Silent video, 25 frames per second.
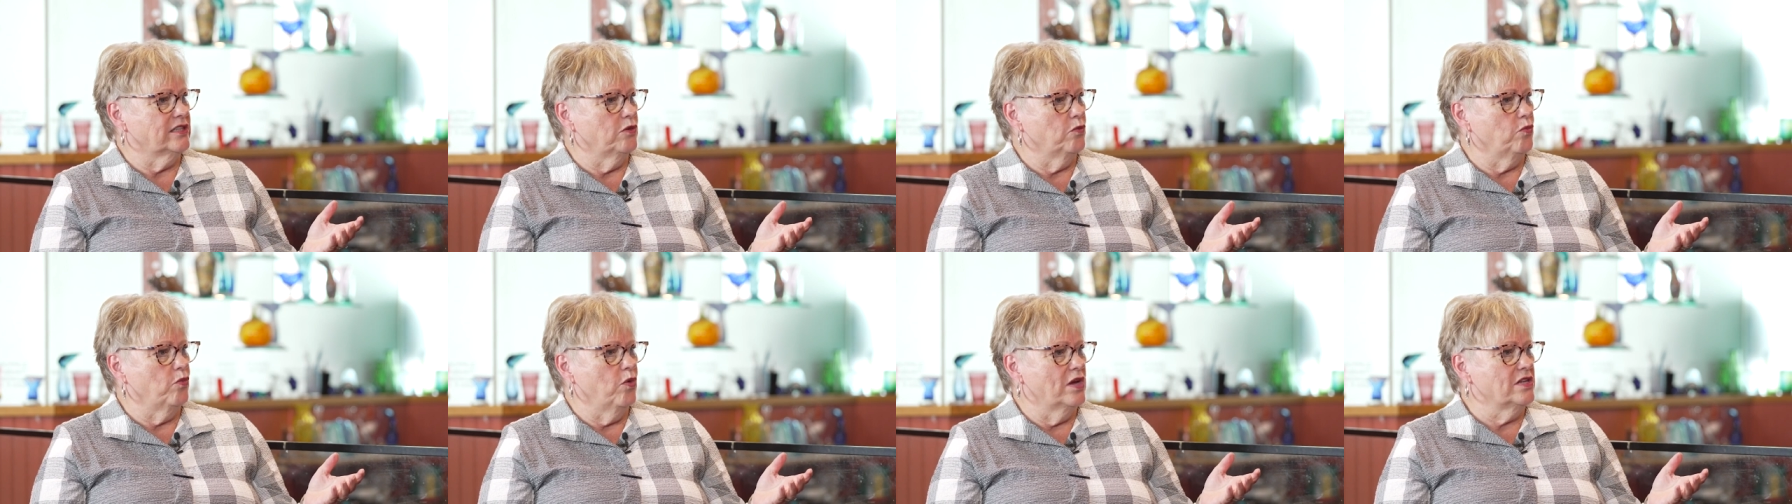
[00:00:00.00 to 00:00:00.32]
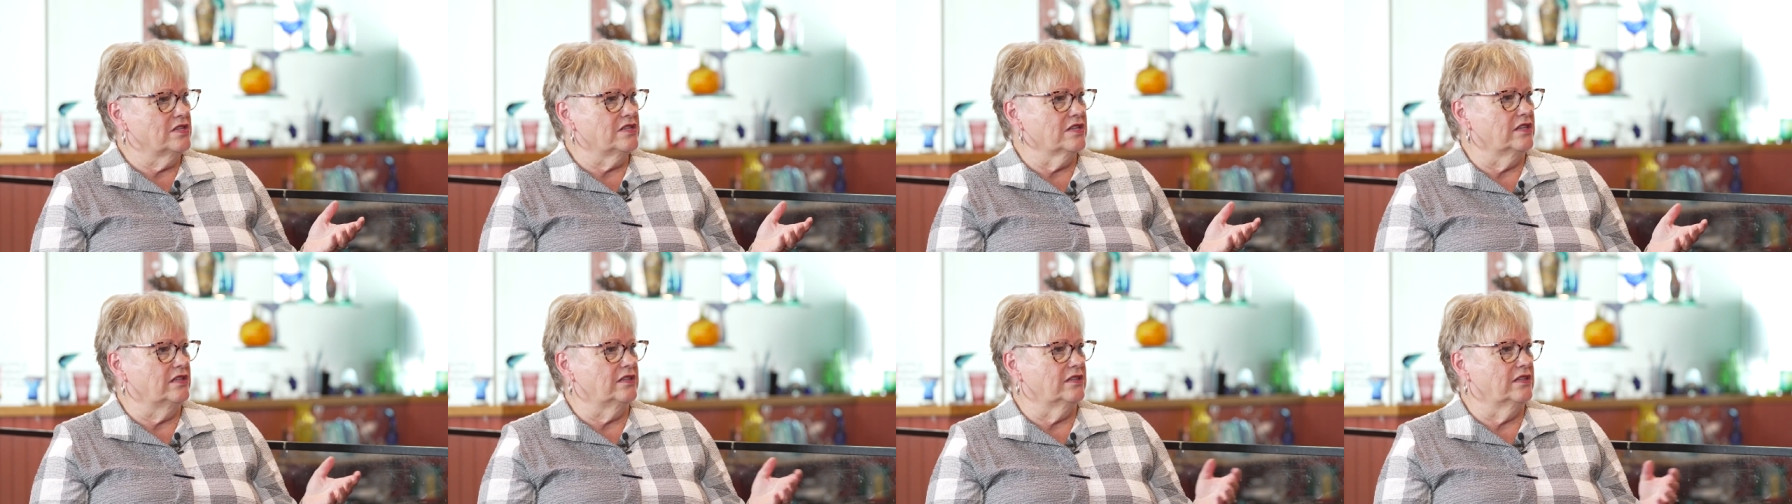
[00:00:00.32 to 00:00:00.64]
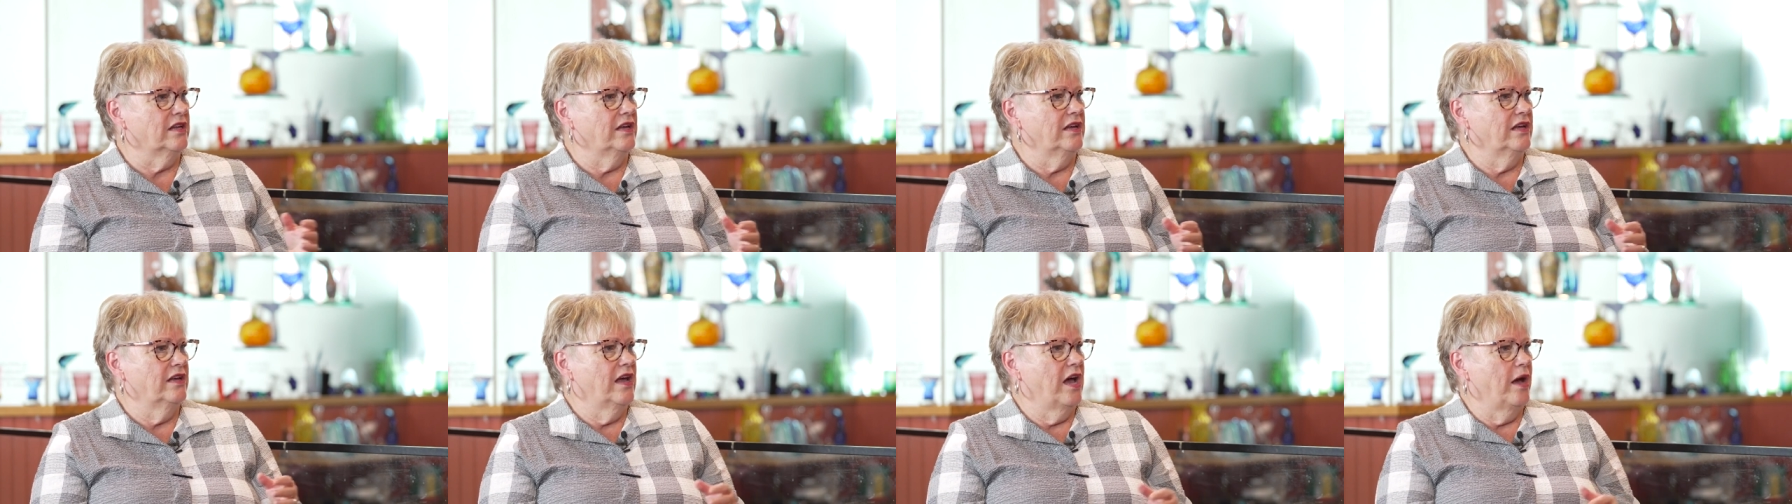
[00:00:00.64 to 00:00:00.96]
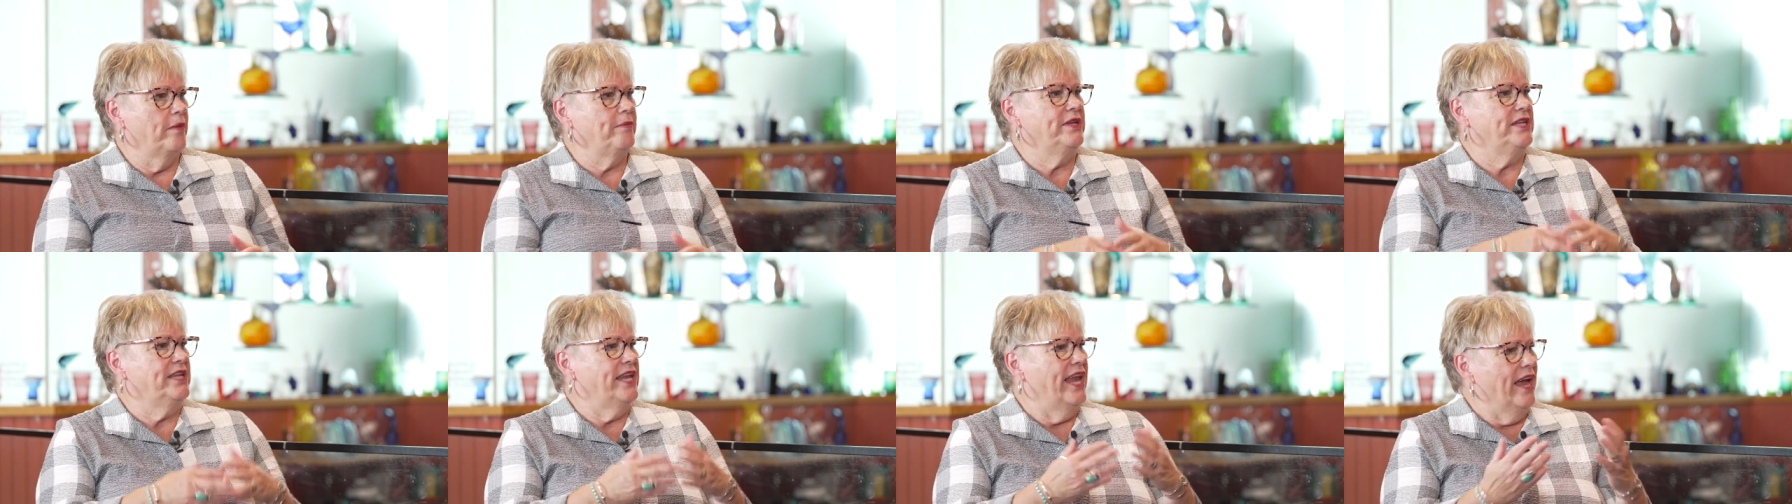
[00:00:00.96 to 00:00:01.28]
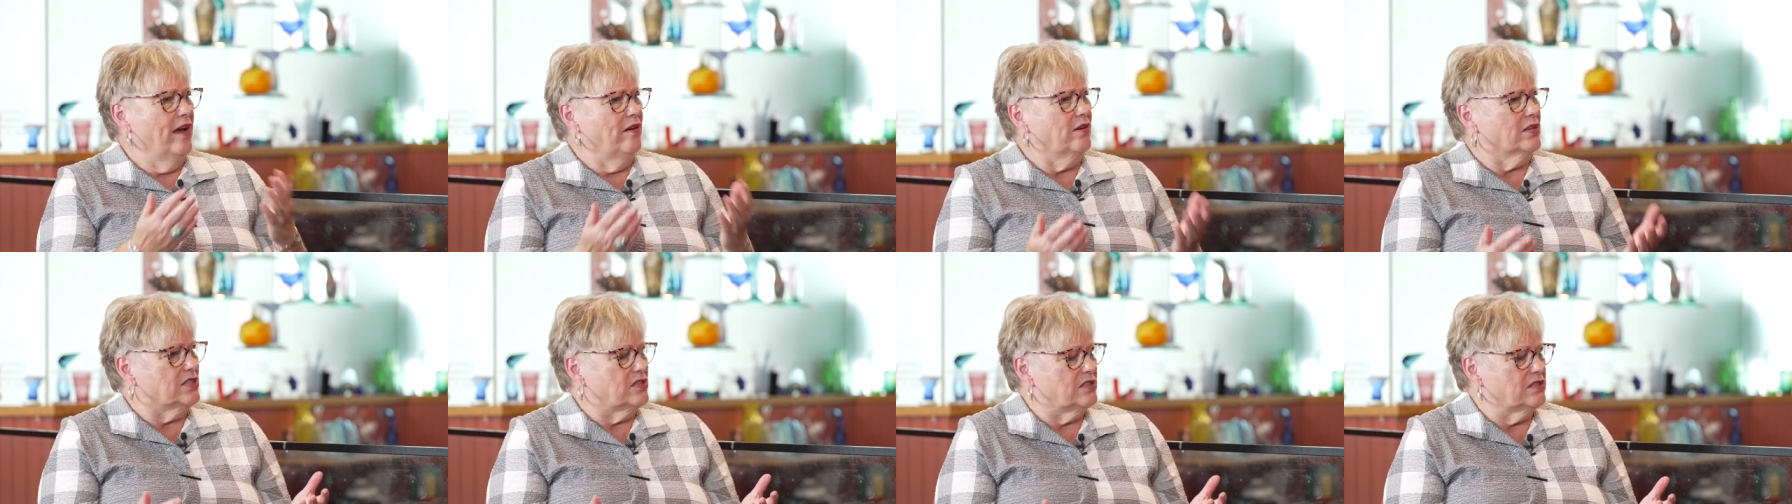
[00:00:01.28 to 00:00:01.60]
It wasn't I mean,
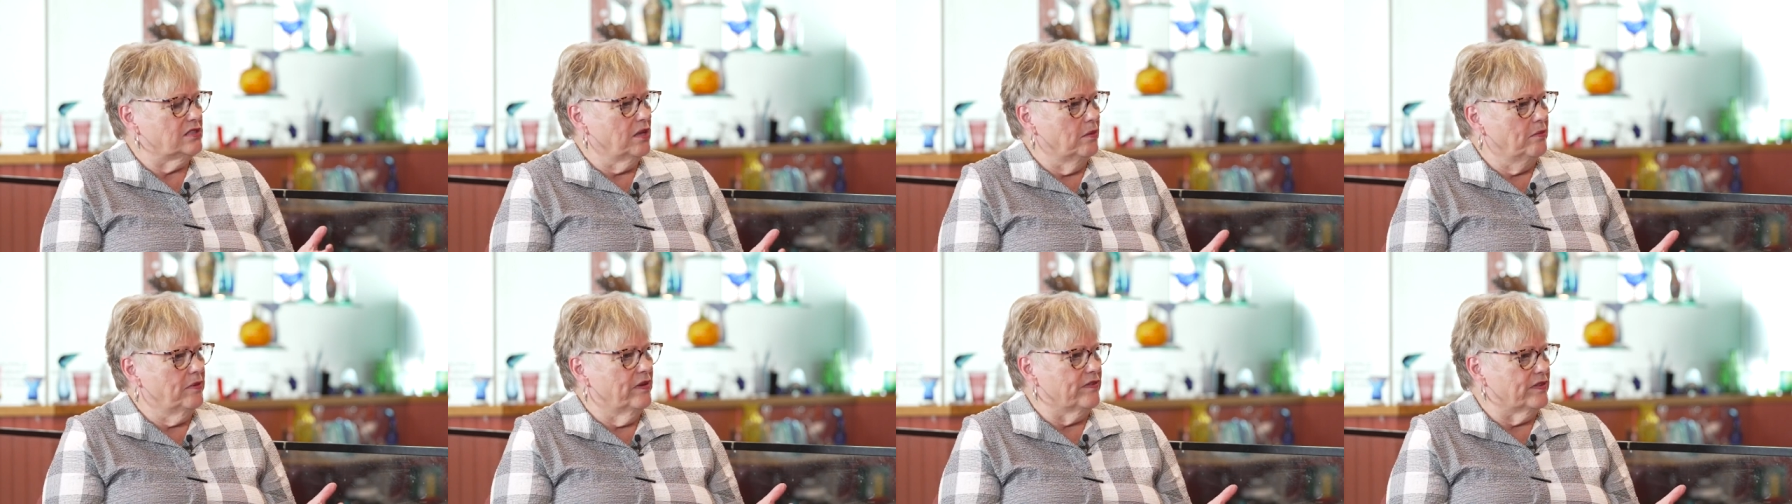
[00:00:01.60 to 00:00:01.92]
now it's some